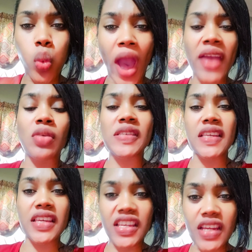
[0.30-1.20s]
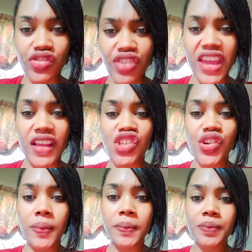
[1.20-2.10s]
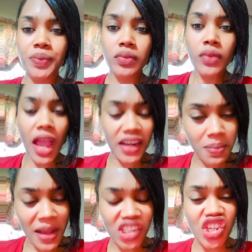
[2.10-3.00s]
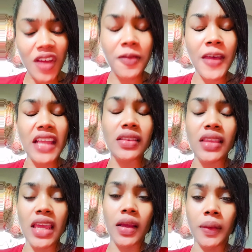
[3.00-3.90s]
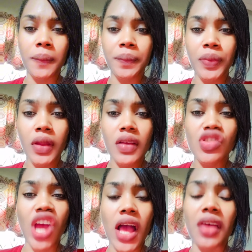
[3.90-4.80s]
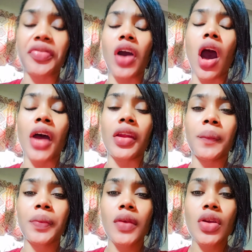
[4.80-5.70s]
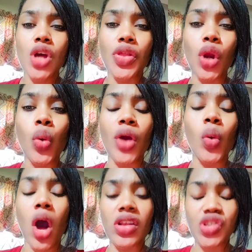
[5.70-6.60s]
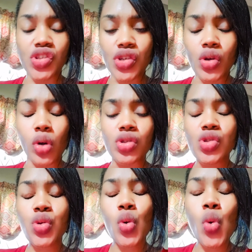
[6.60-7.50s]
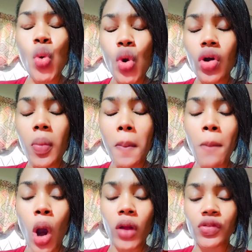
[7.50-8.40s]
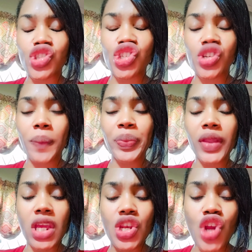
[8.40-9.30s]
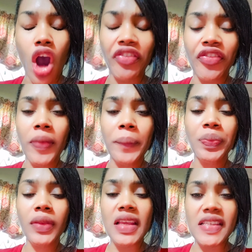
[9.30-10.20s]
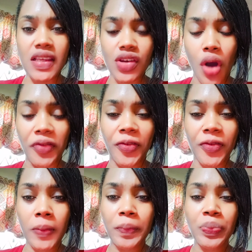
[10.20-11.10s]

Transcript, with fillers: Why must the heathen rage and imagine a vain thing? Child of God, the Lord wants you to know too much. Enough is enough.